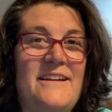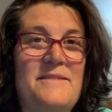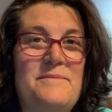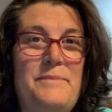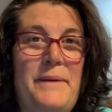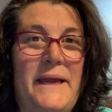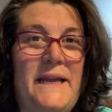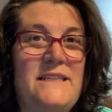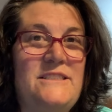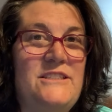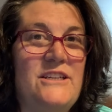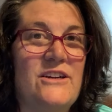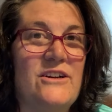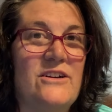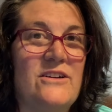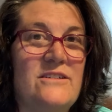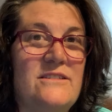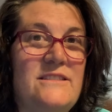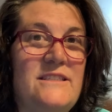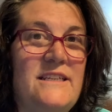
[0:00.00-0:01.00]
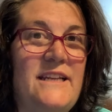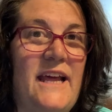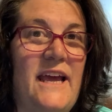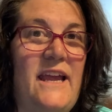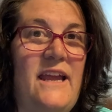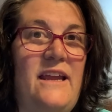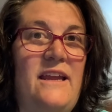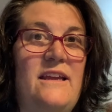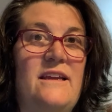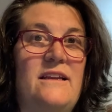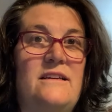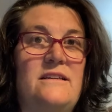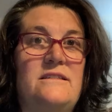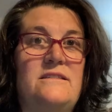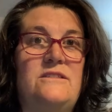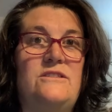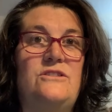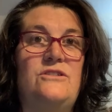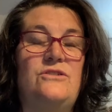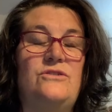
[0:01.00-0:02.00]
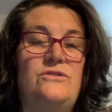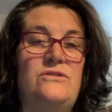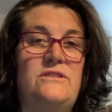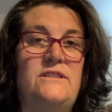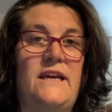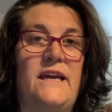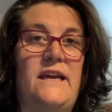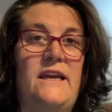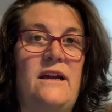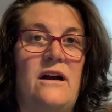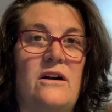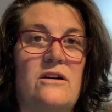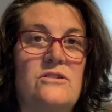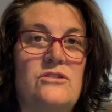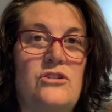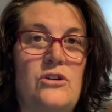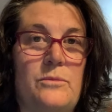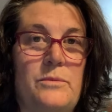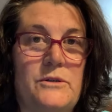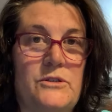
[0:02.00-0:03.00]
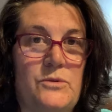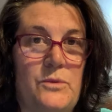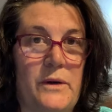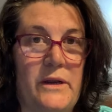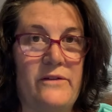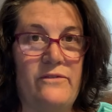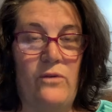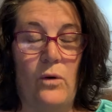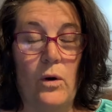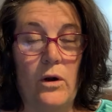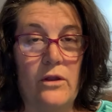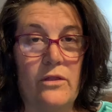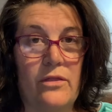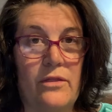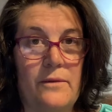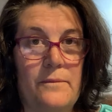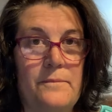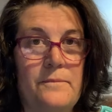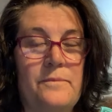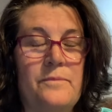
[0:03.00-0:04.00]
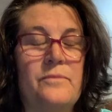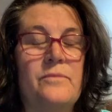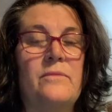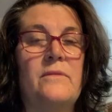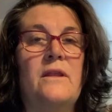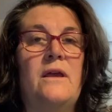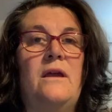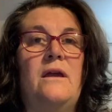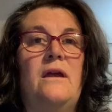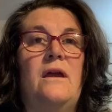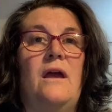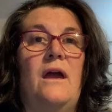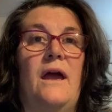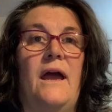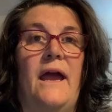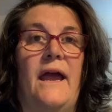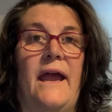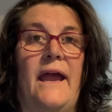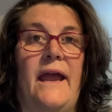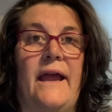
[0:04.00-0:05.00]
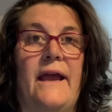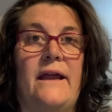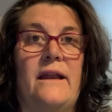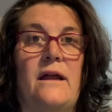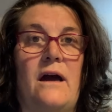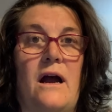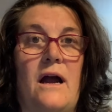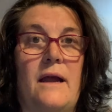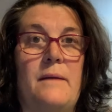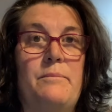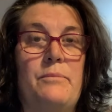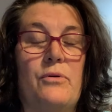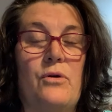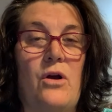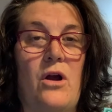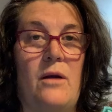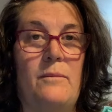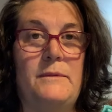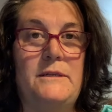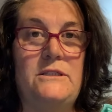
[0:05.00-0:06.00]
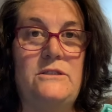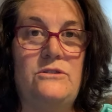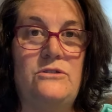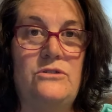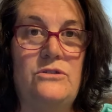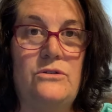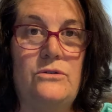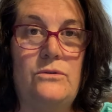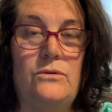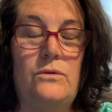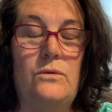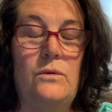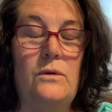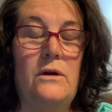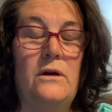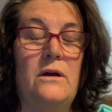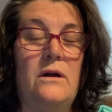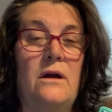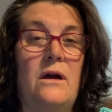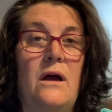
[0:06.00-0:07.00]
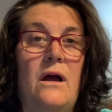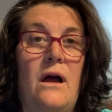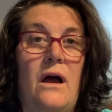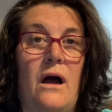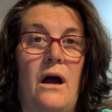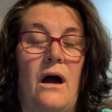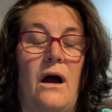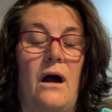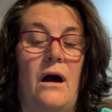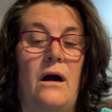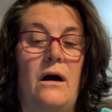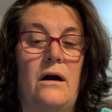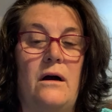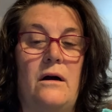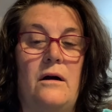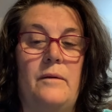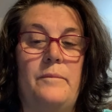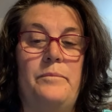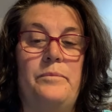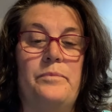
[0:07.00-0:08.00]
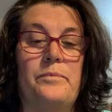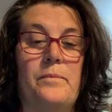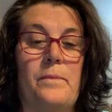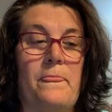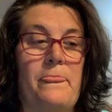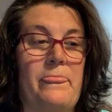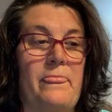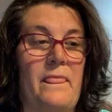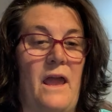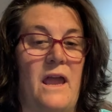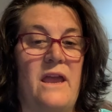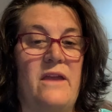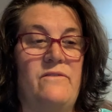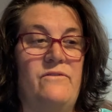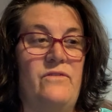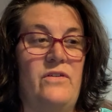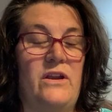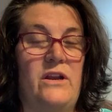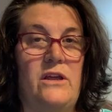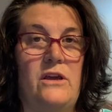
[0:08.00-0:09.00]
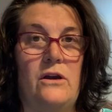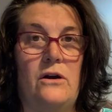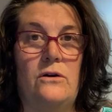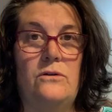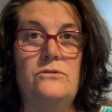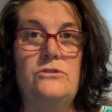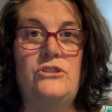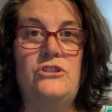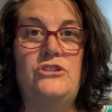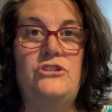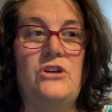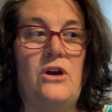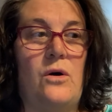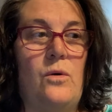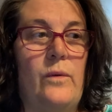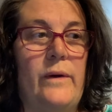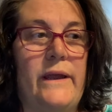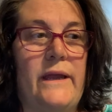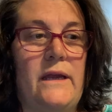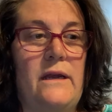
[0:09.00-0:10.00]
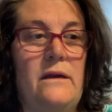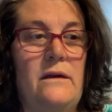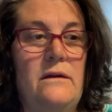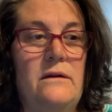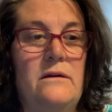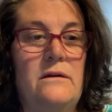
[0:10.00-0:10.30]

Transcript: Paige here. Today is Tuesday, October 24th. And I promised you a video showing